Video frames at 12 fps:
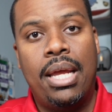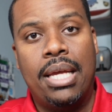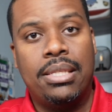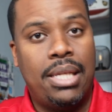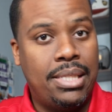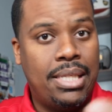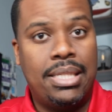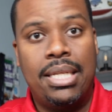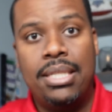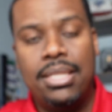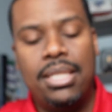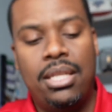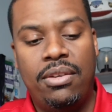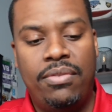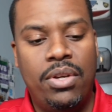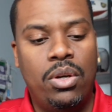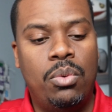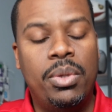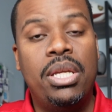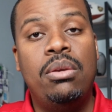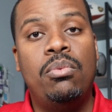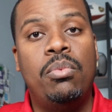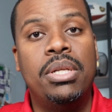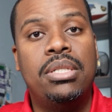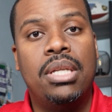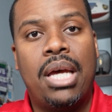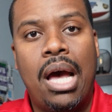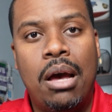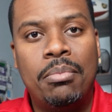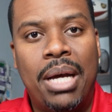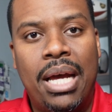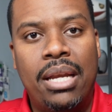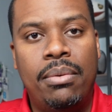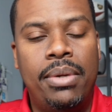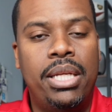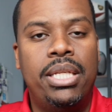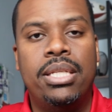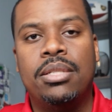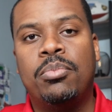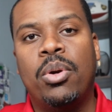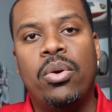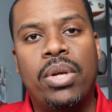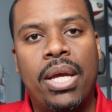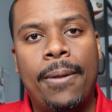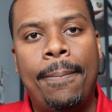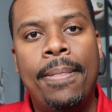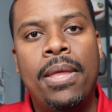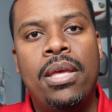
as I said, he's in NFL, when he went to the combine and when he did his pro day,